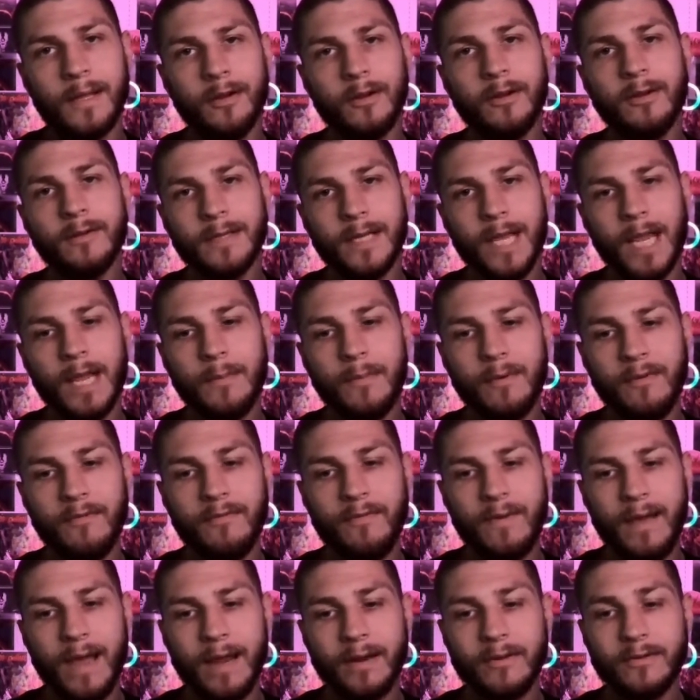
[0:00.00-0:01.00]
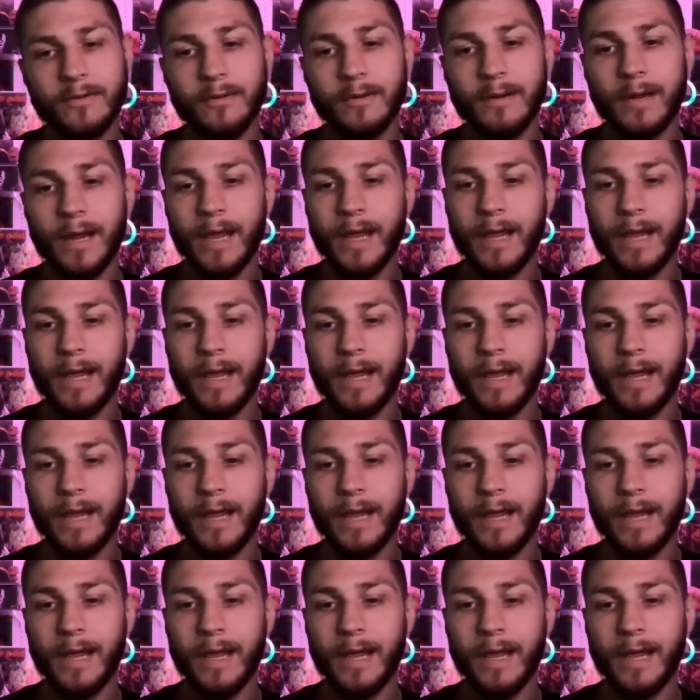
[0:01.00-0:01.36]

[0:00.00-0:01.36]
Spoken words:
The entertainment factor.